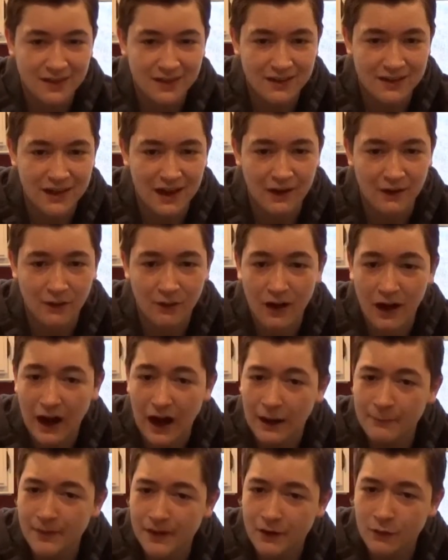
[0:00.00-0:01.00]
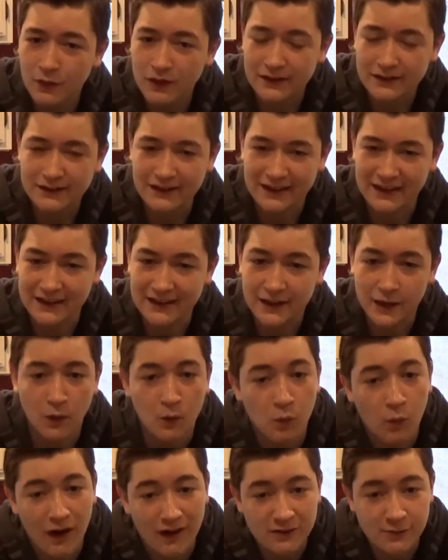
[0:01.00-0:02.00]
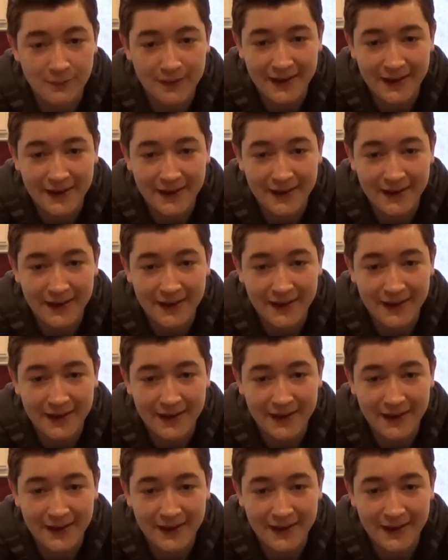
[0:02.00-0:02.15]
Now, I'm going to quickly go wash